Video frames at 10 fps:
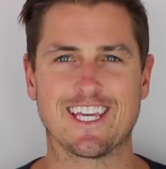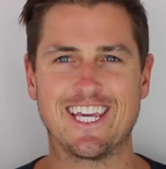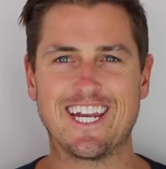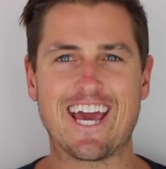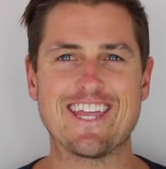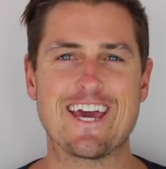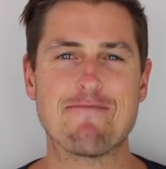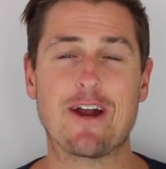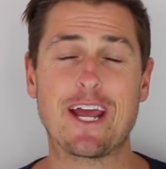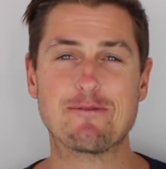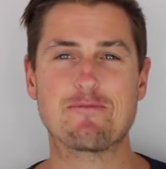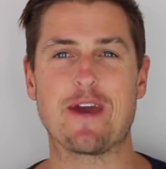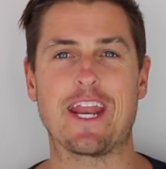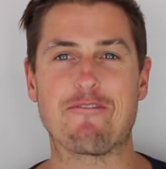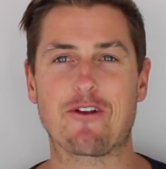G'day there, my name's
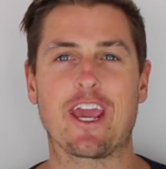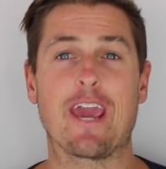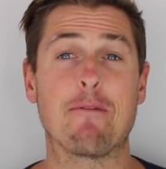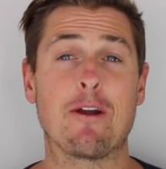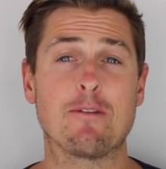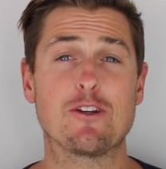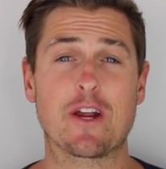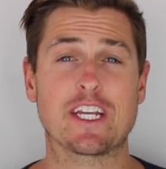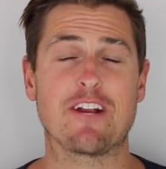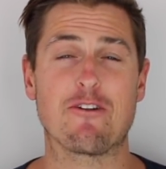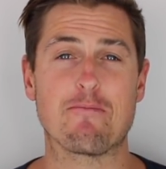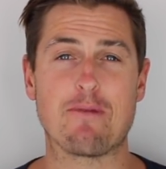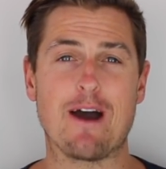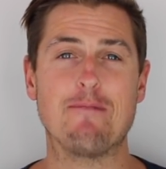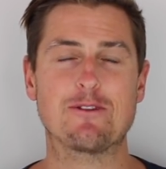Ben Everingham and I'm the director here at
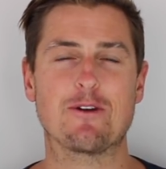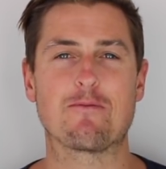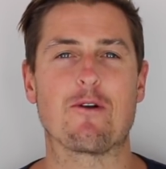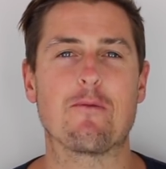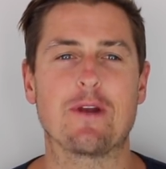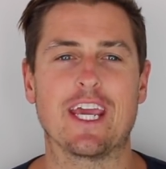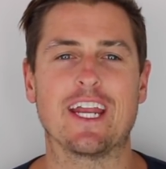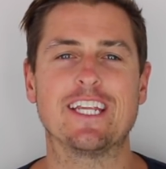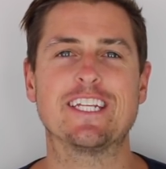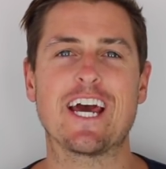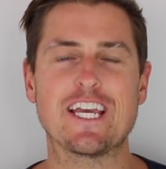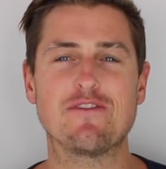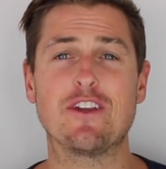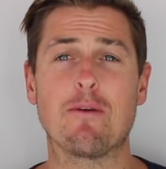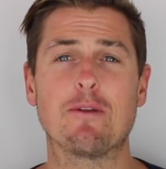Pumped On Property, and in today's
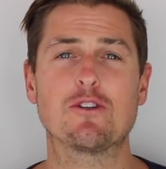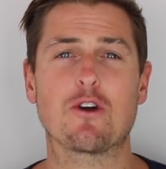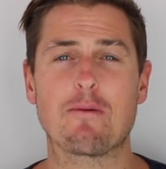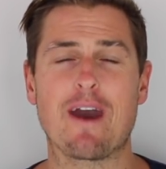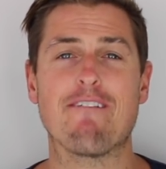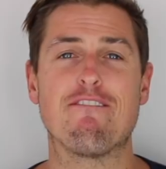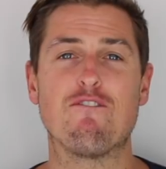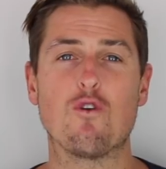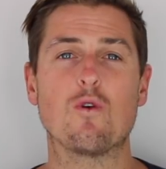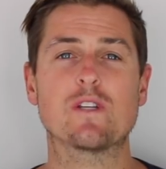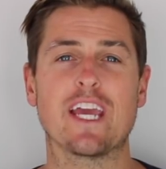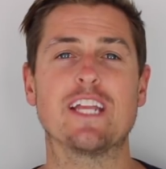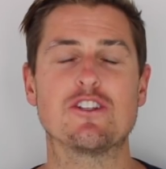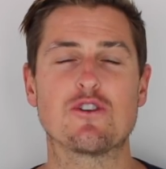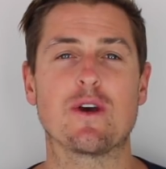video I'm going to talk about
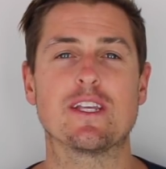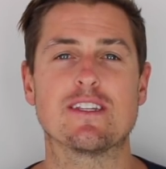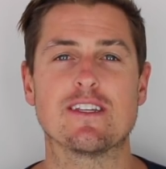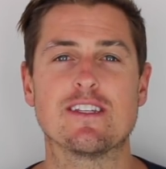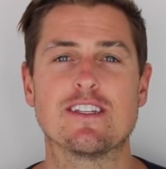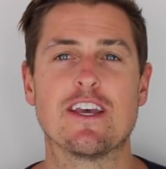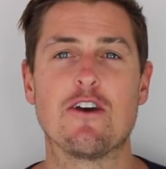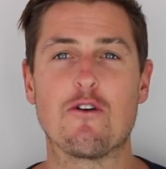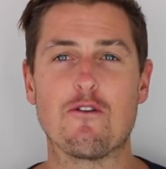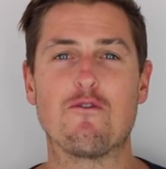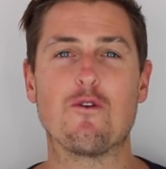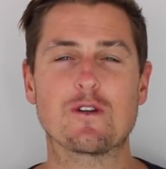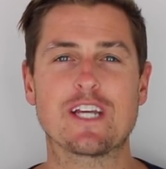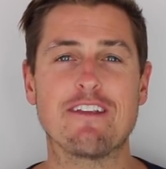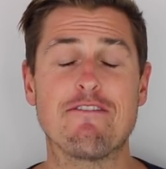14 choices or
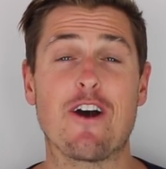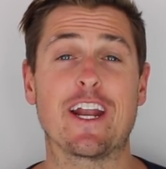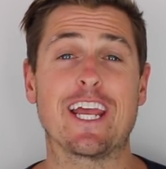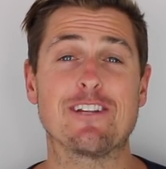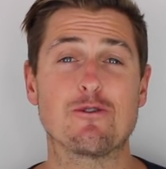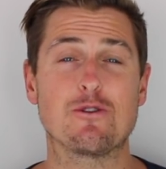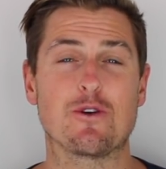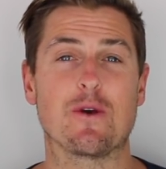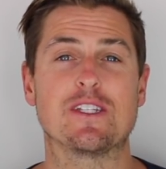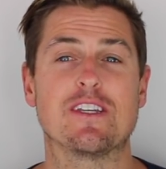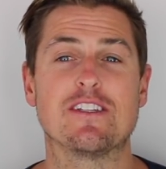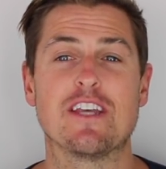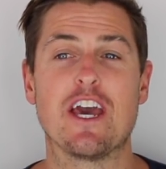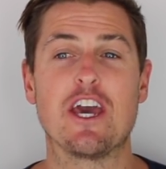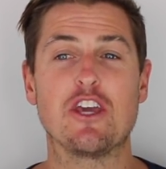14 financial
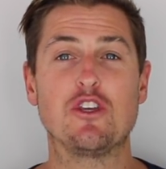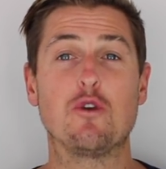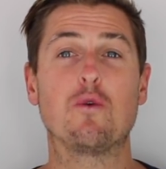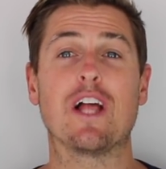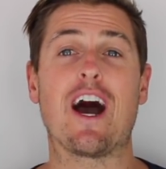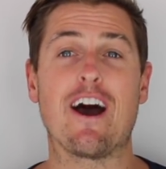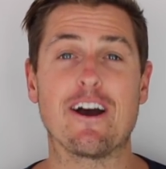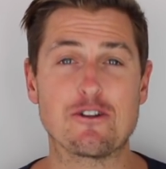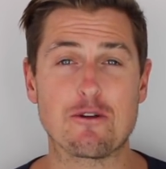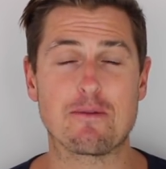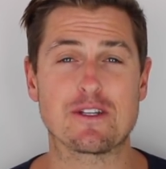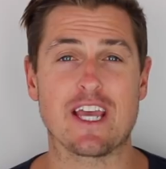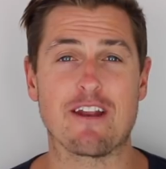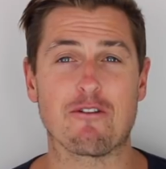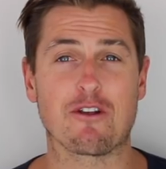choices you will
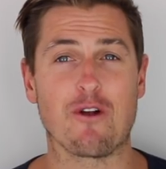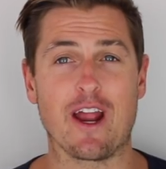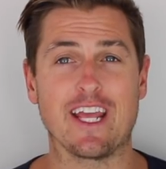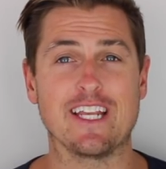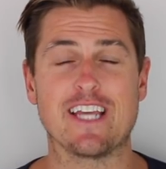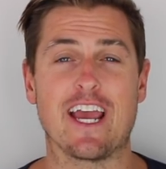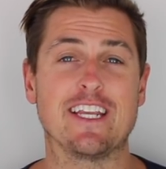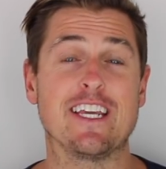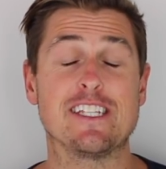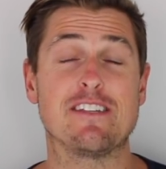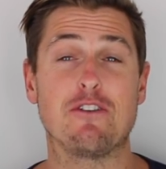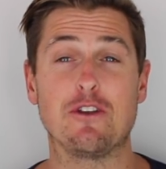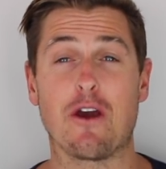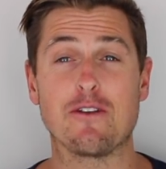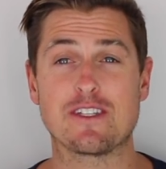100% regret in 10 years if you
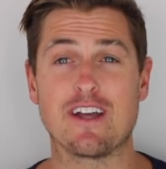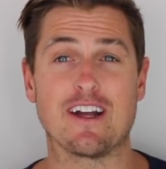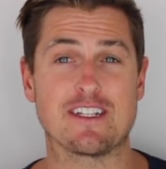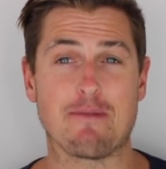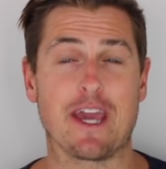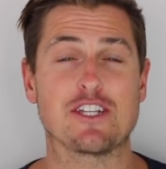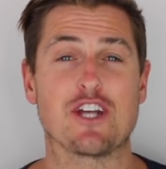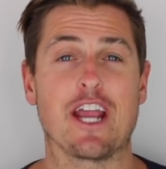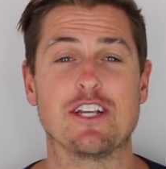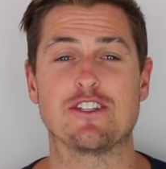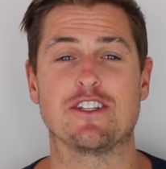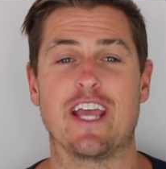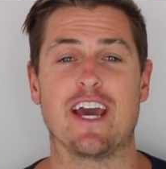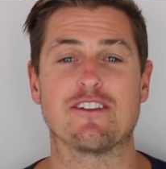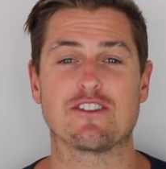don't start to make changes
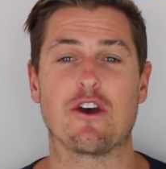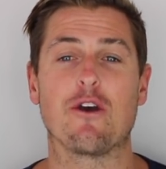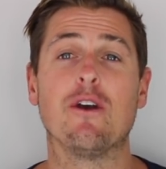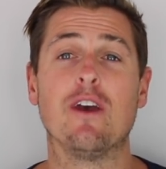now. So